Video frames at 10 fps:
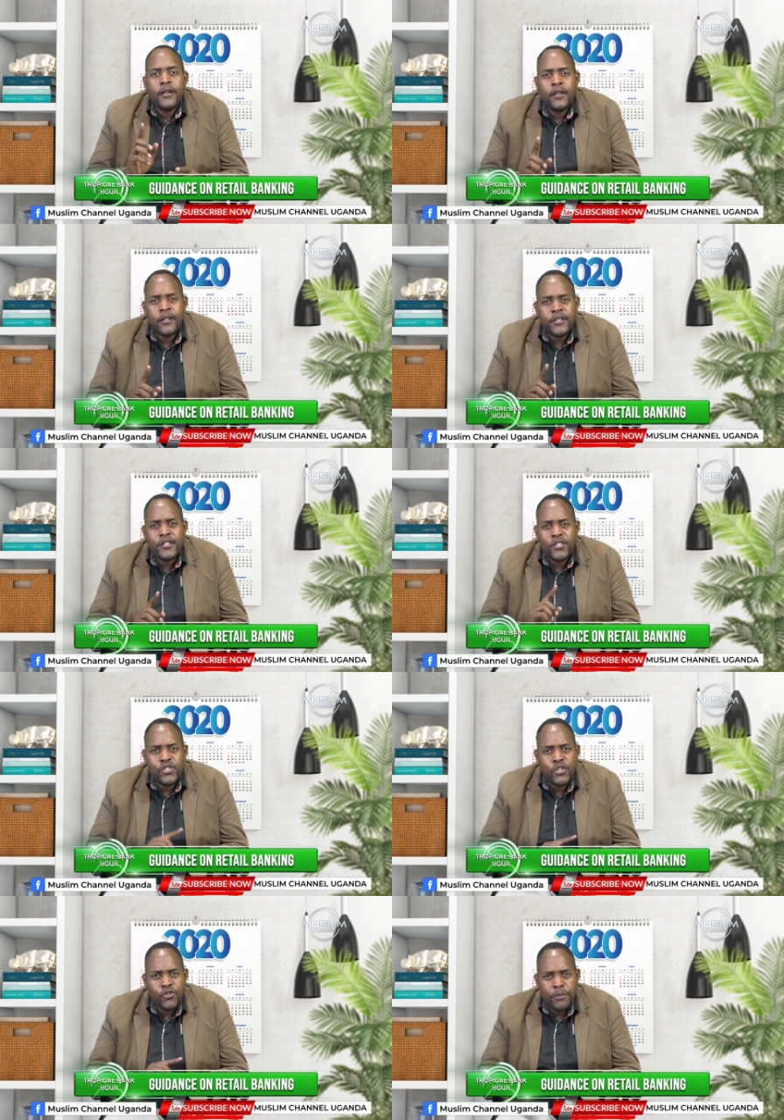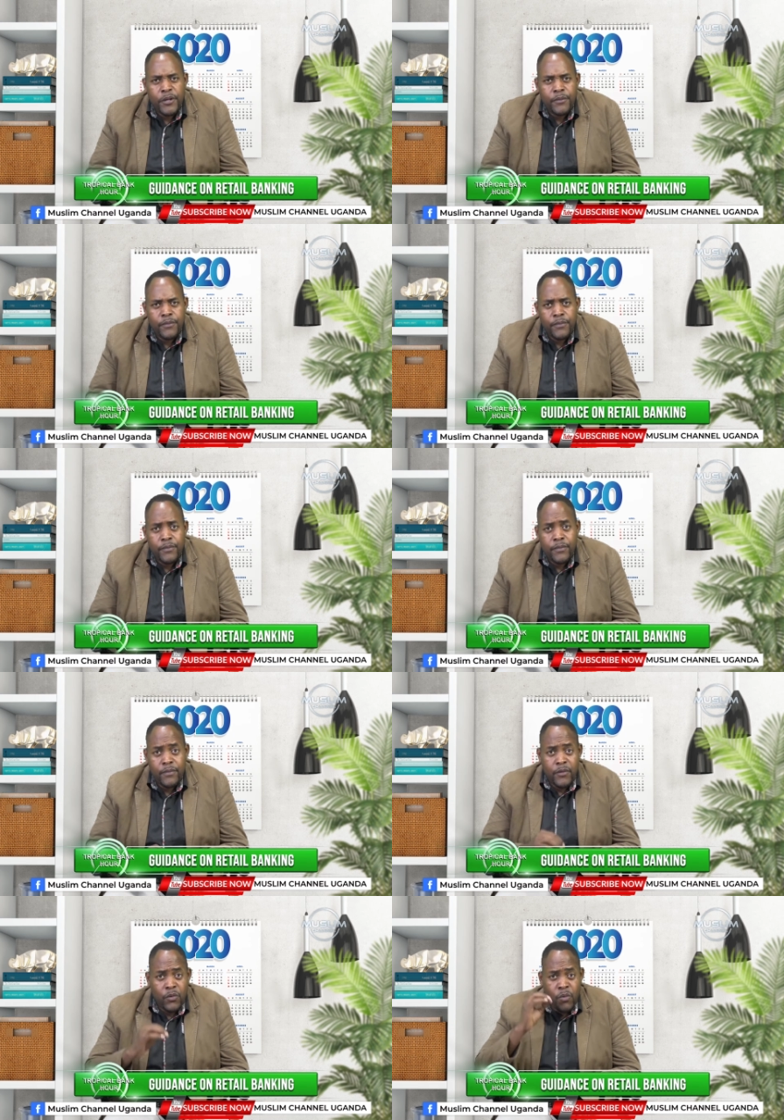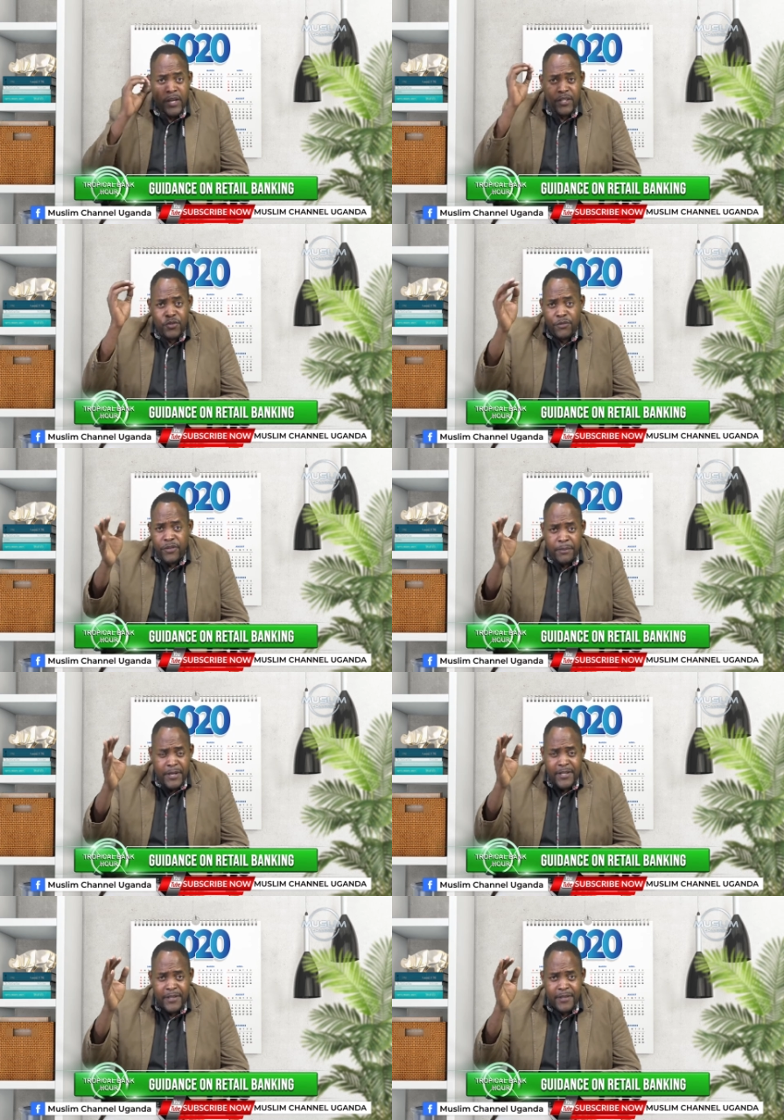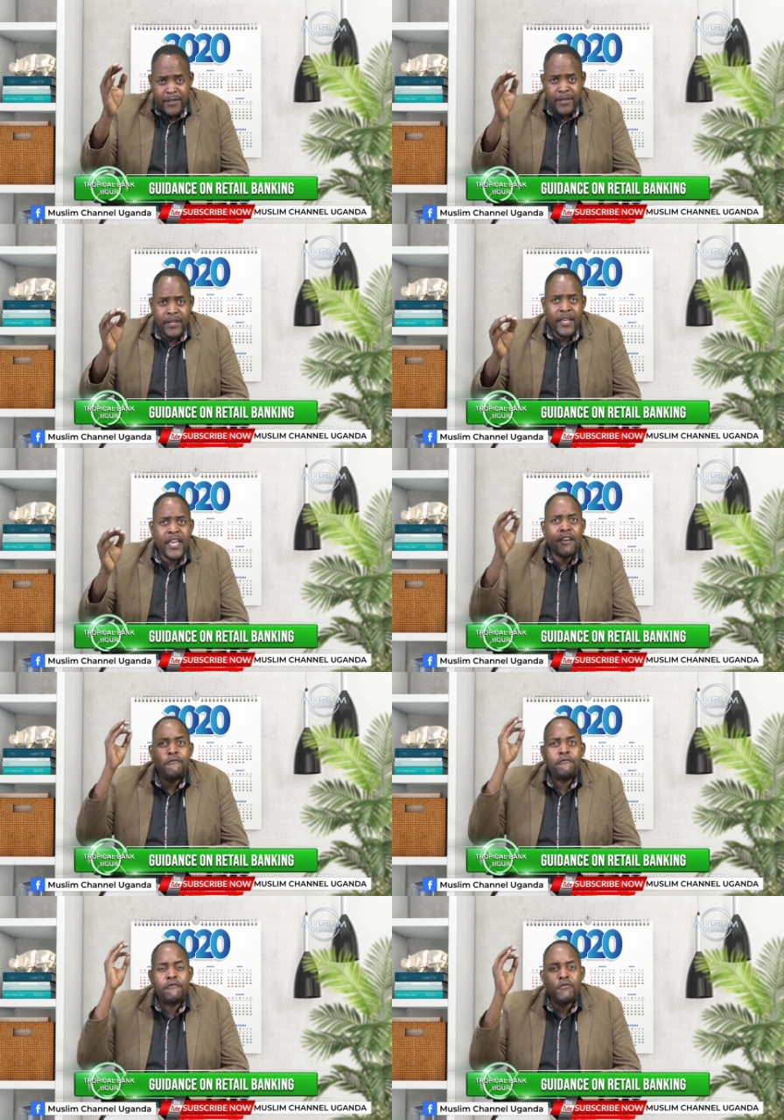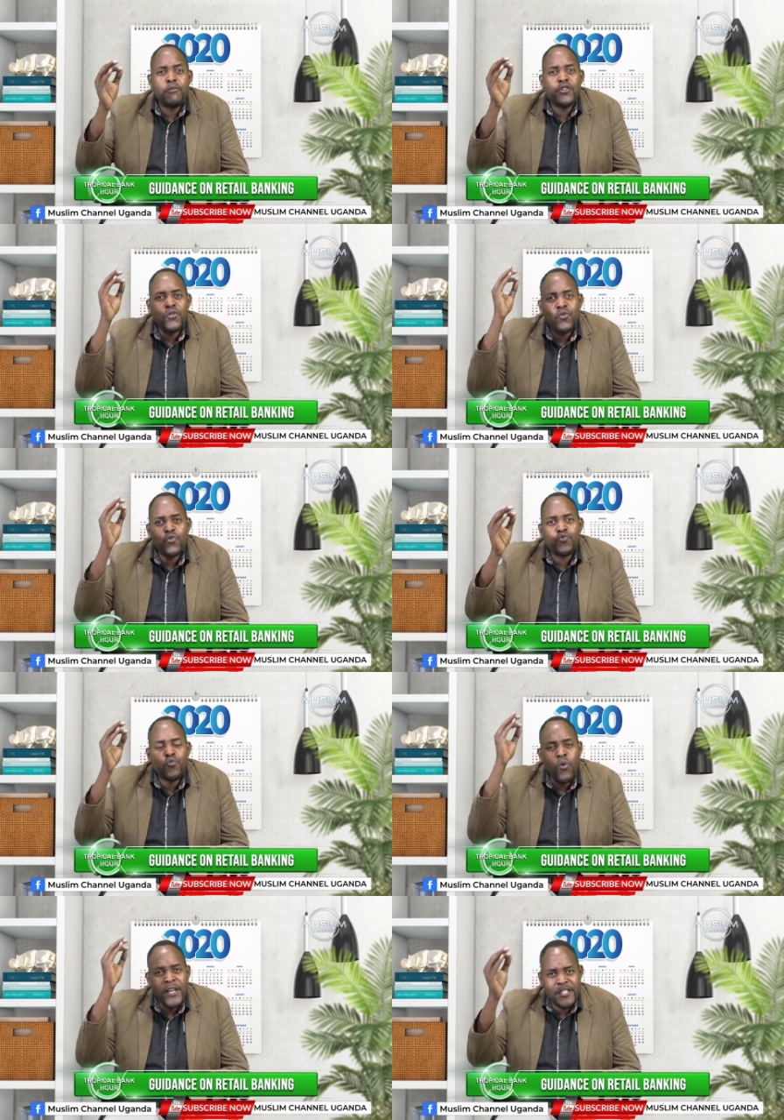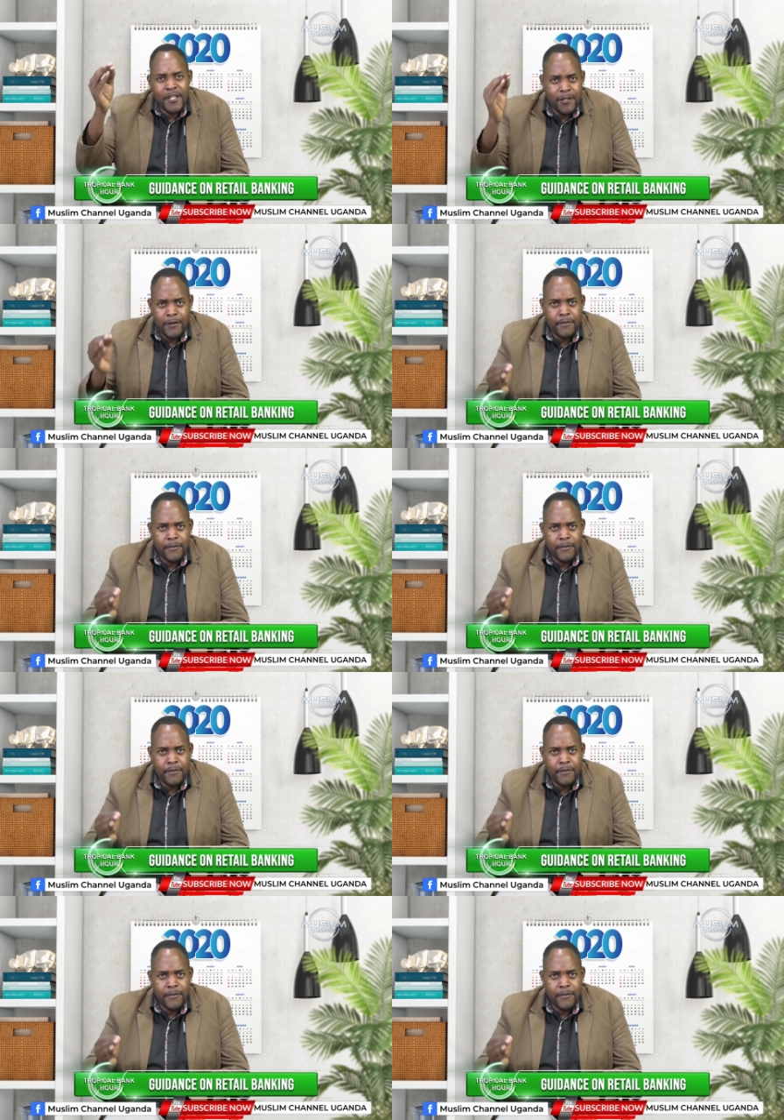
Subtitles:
Ladies and gentlemen, Wakiso family, everybody who's watching,